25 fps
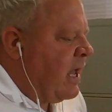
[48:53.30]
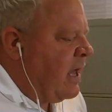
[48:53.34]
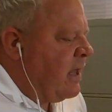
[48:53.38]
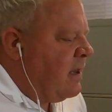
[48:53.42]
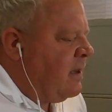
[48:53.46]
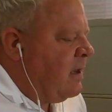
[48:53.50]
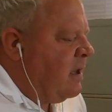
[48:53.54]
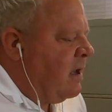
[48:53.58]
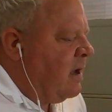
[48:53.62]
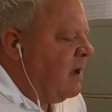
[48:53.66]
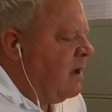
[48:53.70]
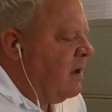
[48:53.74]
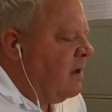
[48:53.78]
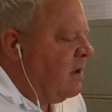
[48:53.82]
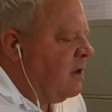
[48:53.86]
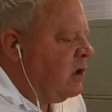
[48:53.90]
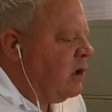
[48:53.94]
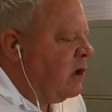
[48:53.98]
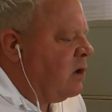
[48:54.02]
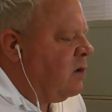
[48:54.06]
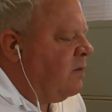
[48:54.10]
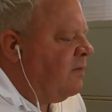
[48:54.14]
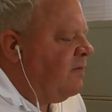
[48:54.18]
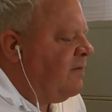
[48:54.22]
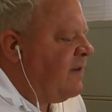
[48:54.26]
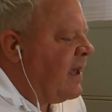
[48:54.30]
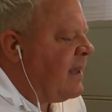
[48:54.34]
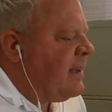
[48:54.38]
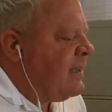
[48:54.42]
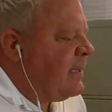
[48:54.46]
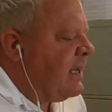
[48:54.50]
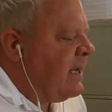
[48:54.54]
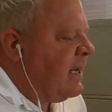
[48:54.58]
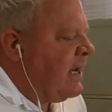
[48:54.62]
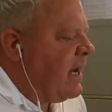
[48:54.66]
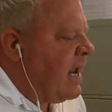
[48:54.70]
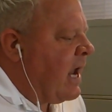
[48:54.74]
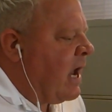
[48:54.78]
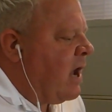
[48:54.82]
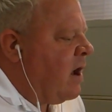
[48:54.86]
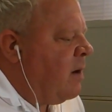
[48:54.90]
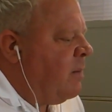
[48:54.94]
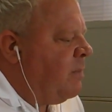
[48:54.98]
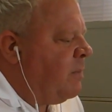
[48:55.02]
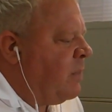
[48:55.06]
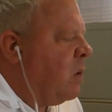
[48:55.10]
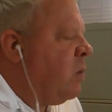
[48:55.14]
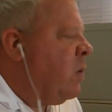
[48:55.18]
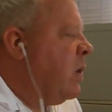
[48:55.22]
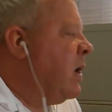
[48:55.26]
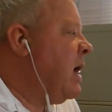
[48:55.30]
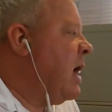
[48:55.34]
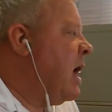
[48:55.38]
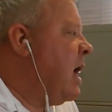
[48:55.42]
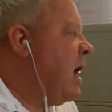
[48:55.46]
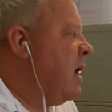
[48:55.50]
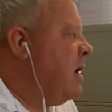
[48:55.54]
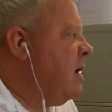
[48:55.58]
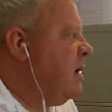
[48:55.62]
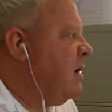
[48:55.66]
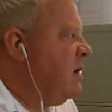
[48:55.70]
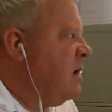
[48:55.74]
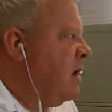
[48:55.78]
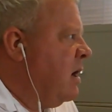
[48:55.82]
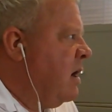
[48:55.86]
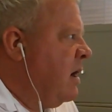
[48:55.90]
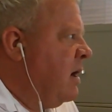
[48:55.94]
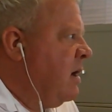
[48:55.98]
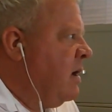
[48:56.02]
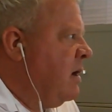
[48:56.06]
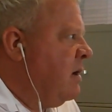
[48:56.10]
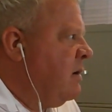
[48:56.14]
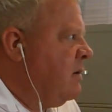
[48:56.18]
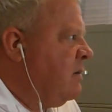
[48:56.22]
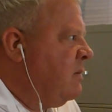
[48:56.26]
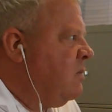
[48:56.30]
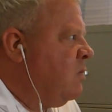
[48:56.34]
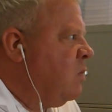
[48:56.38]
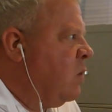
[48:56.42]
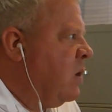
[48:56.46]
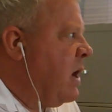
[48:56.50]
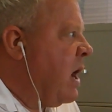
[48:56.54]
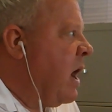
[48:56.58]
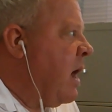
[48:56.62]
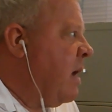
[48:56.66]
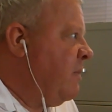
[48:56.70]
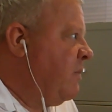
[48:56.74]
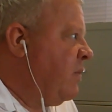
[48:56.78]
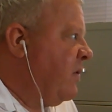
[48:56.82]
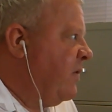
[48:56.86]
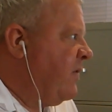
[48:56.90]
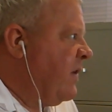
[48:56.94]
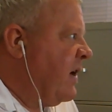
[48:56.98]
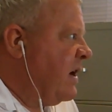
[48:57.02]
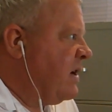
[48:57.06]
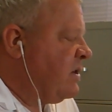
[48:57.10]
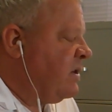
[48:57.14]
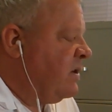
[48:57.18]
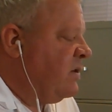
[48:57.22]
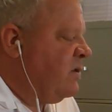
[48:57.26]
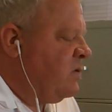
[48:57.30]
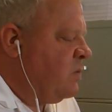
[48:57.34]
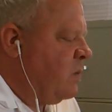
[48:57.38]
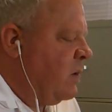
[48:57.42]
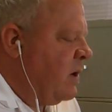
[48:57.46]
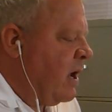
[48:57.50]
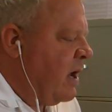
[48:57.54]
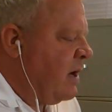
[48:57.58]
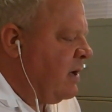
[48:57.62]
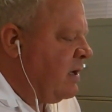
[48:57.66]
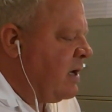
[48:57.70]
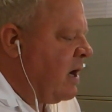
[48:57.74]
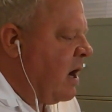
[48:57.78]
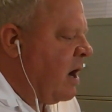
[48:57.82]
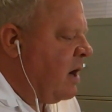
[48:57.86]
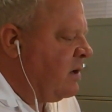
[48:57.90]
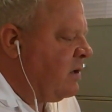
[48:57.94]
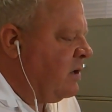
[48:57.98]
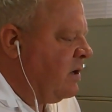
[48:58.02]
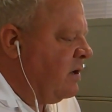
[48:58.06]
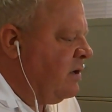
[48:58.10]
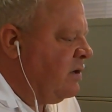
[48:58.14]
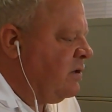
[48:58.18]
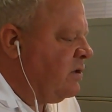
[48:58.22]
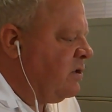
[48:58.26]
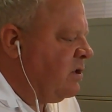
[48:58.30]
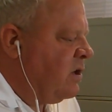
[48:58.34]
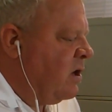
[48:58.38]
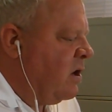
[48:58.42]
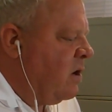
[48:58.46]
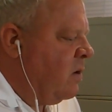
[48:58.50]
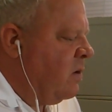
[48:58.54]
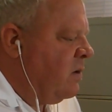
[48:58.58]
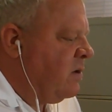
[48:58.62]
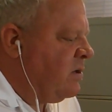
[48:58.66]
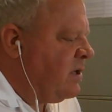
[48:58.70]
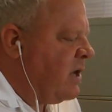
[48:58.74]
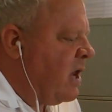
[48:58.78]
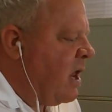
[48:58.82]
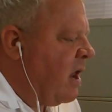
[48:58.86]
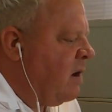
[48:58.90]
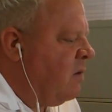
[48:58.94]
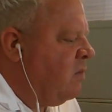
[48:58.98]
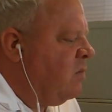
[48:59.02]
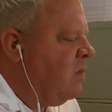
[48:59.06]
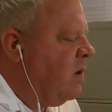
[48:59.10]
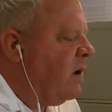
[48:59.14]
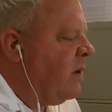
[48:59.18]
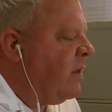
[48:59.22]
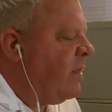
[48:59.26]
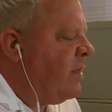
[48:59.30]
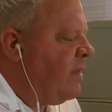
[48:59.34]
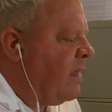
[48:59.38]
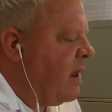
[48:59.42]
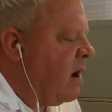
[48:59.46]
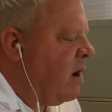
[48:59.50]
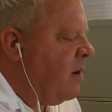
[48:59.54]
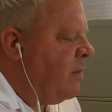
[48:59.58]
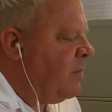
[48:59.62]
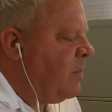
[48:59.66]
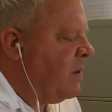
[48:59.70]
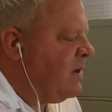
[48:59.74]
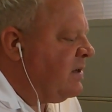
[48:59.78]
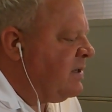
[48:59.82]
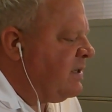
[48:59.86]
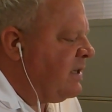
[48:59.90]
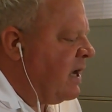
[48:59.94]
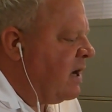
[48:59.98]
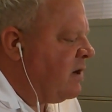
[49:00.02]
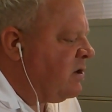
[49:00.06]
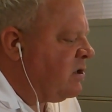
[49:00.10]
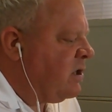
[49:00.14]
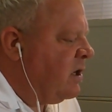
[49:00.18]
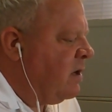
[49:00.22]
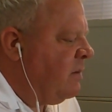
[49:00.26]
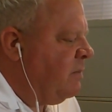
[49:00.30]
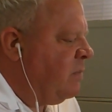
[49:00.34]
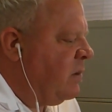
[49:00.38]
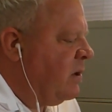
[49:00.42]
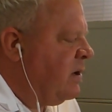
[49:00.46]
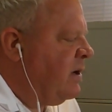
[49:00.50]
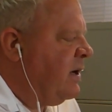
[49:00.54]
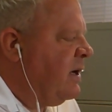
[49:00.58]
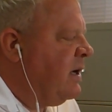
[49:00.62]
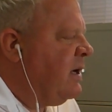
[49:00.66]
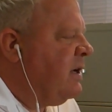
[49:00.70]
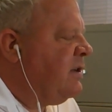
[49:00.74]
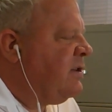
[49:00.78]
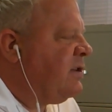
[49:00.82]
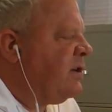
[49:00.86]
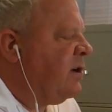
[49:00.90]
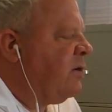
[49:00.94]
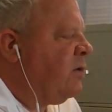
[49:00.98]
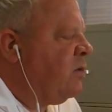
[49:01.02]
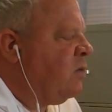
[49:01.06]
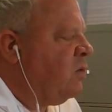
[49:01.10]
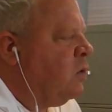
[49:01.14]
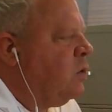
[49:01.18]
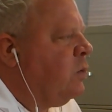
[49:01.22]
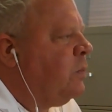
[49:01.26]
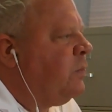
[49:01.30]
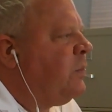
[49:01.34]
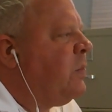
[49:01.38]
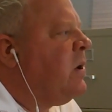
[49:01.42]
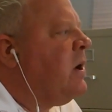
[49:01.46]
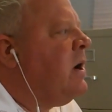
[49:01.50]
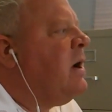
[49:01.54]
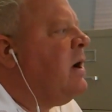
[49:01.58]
get a little venting out. But we're not professionals, we're not doctors, so it's not a real therapy session, but it is a group